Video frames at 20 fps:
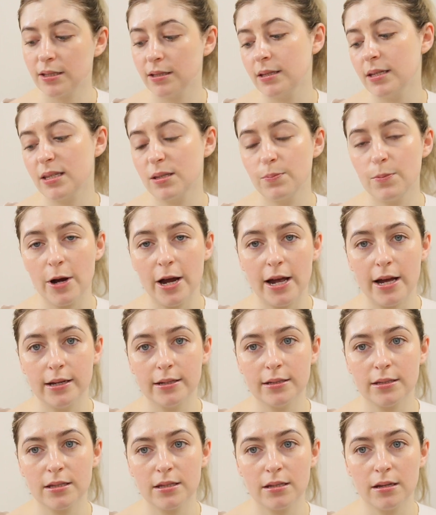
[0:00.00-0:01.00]
this
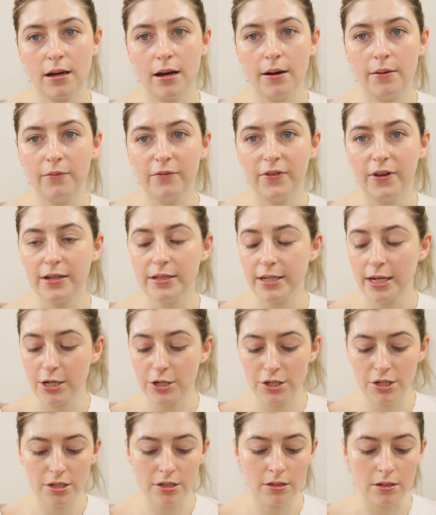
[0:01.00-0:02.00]
brand's
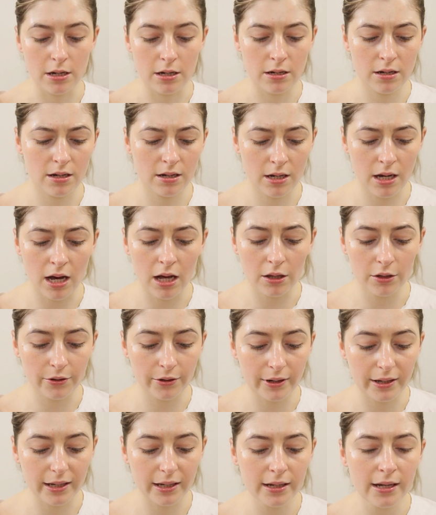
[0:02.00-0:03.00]
foundation
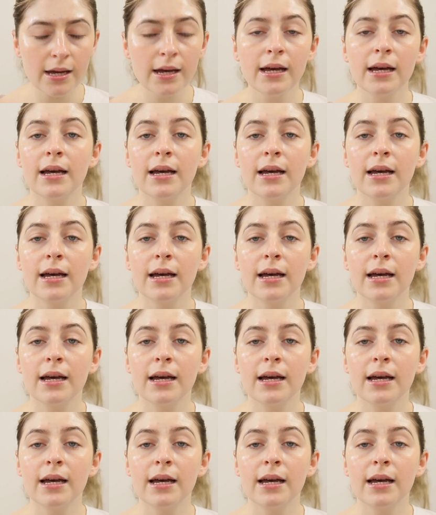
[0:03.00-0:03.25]
coloring